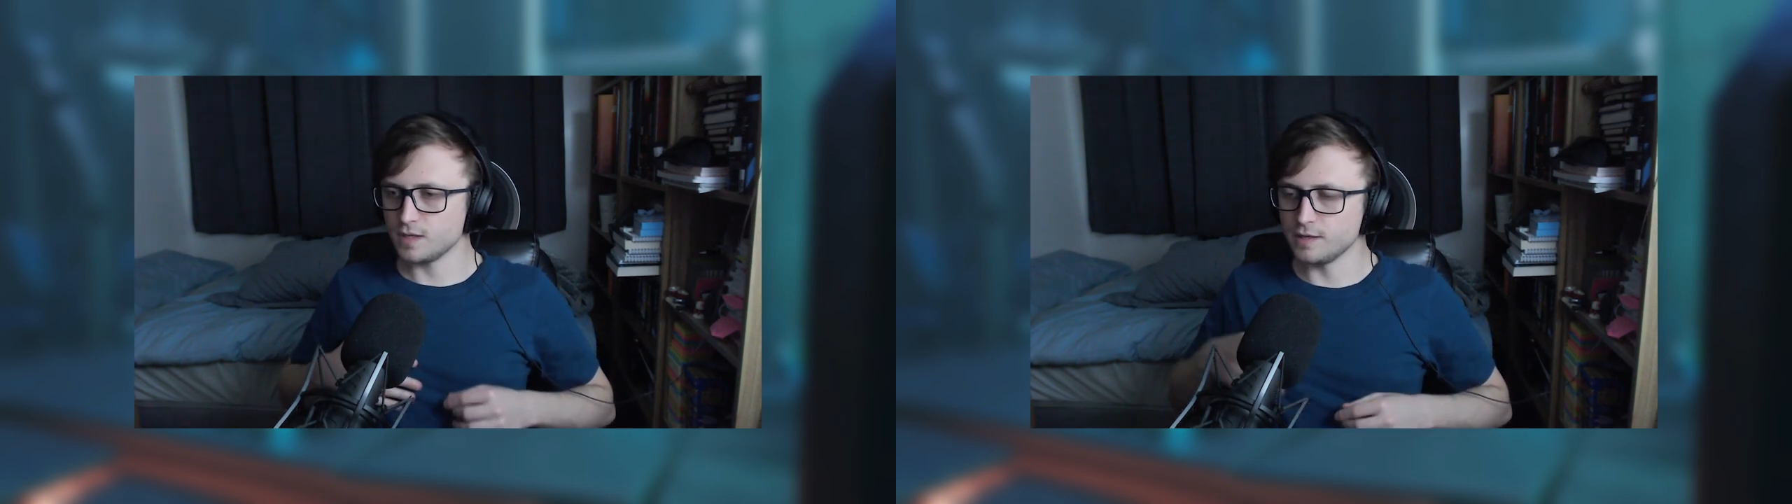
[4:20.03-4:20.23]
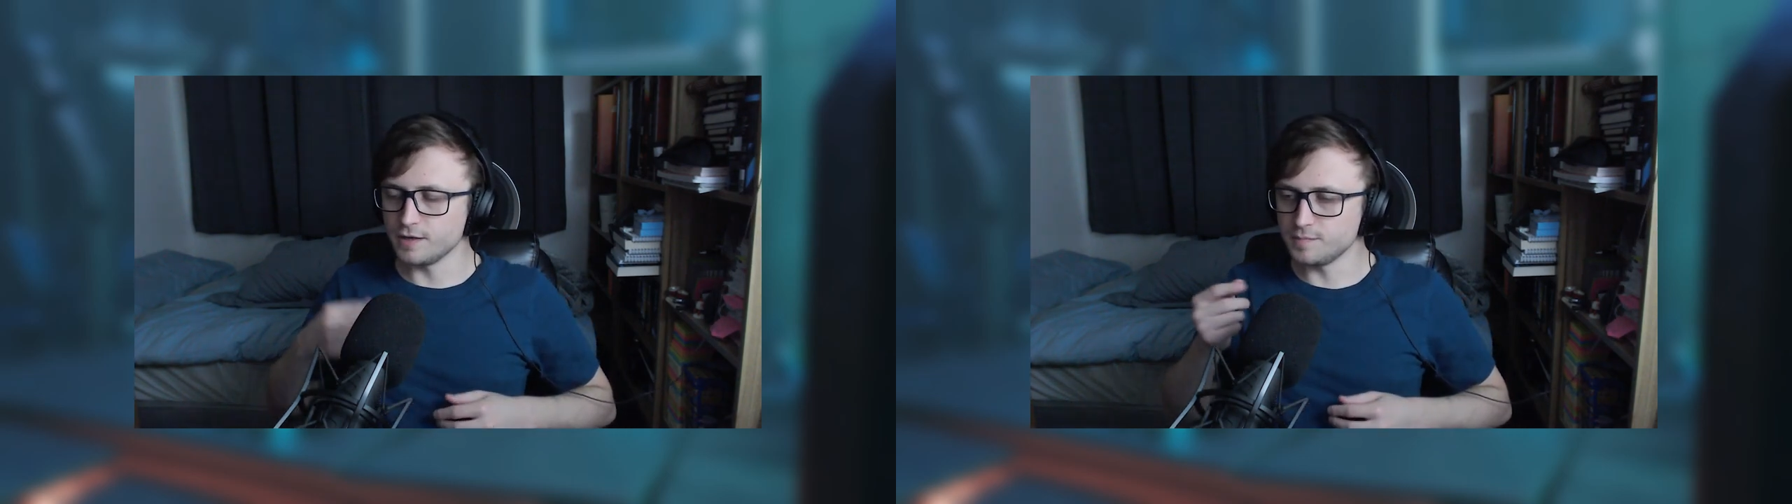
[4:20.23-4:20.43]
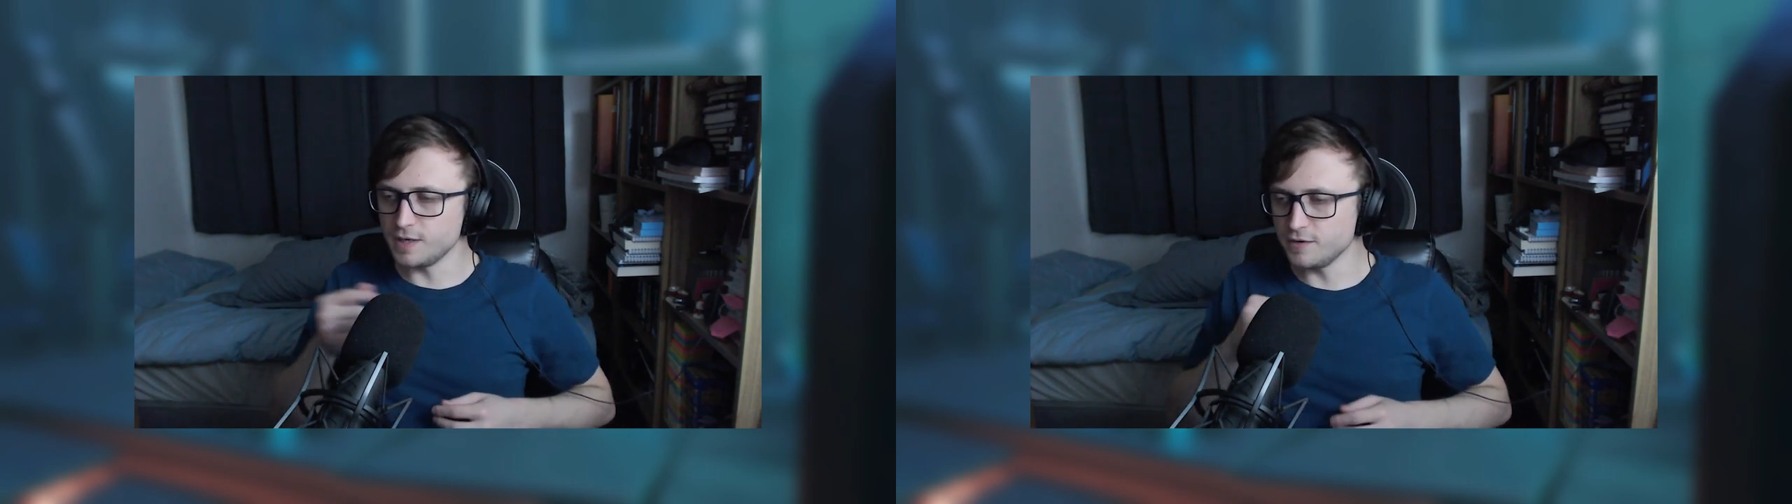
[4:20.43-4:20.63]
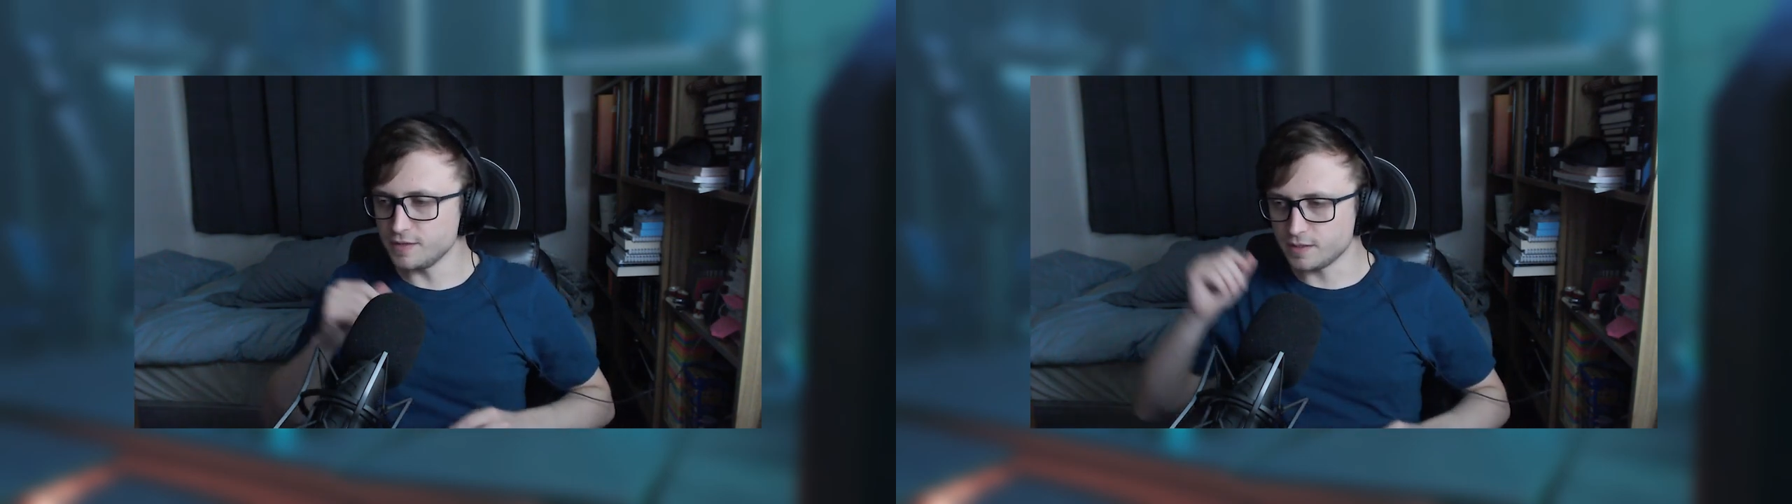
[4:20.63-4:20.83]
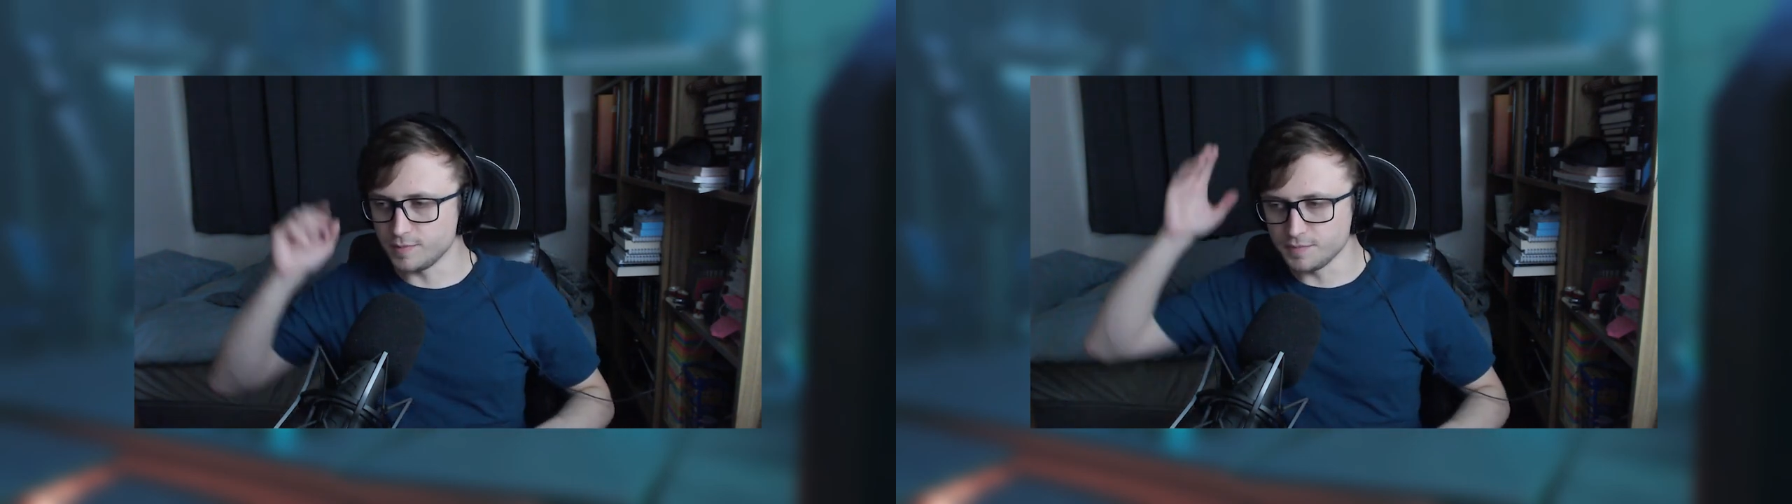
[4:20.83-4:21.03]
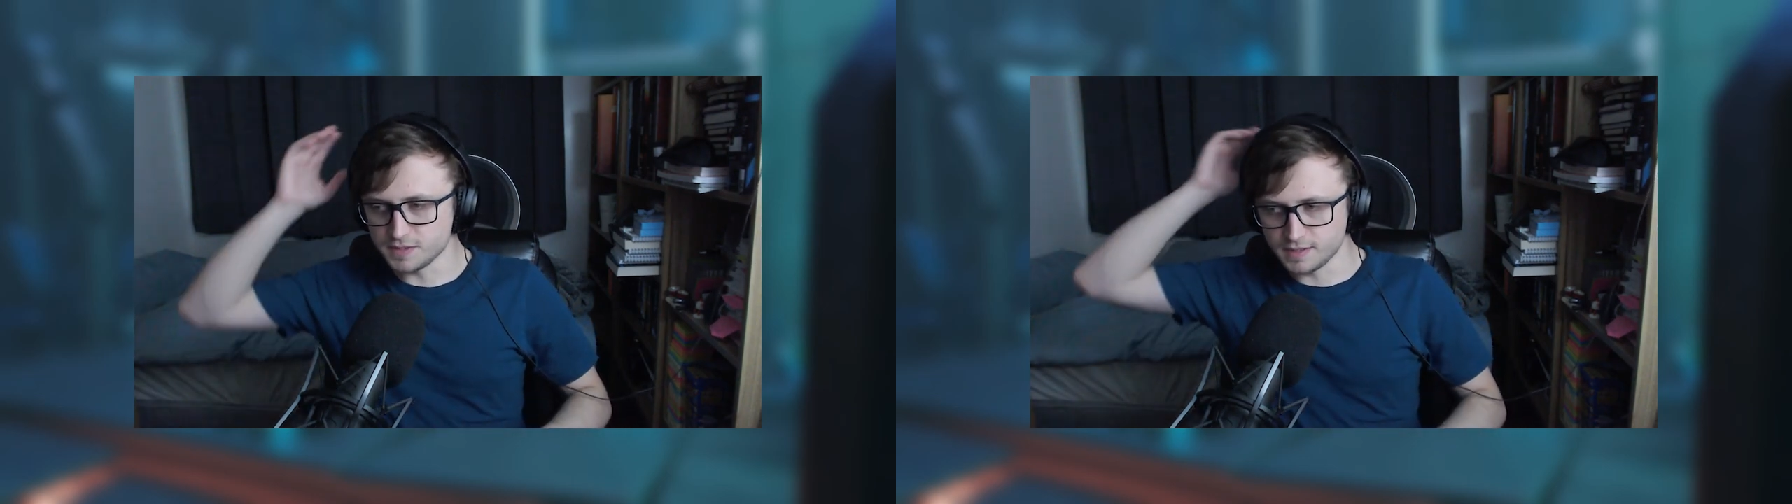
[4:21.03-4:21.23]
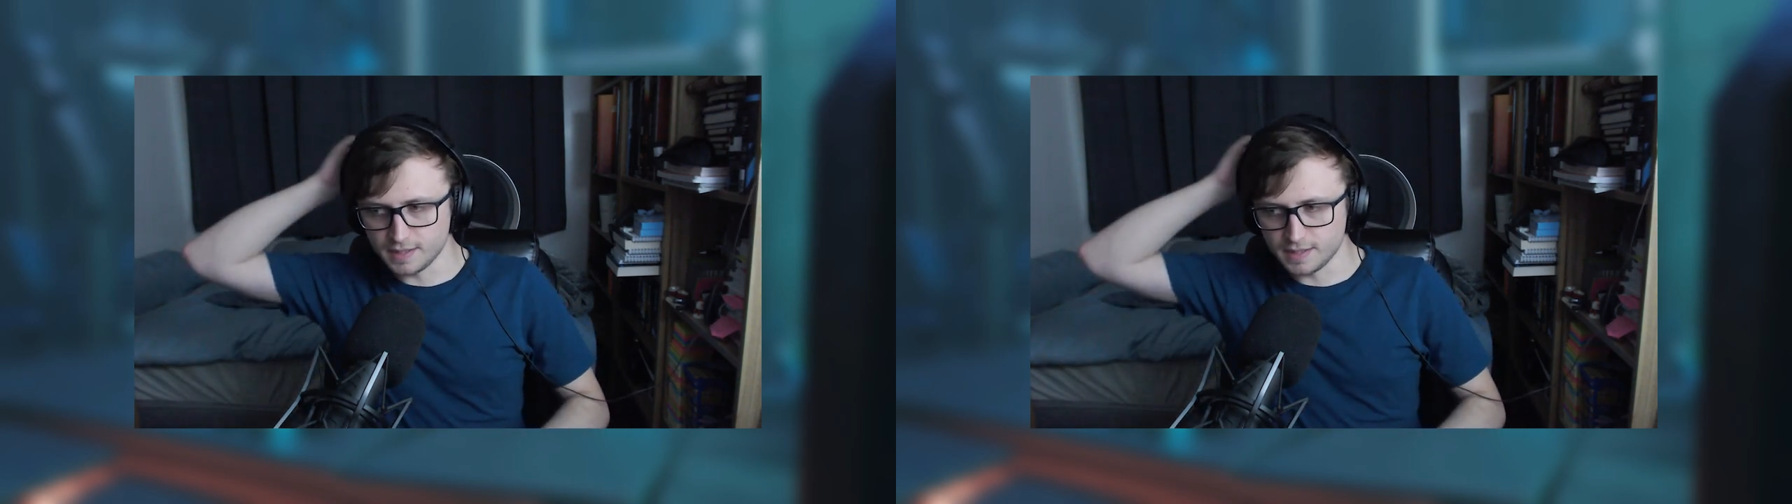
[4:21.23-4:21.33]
And I admire their commitment to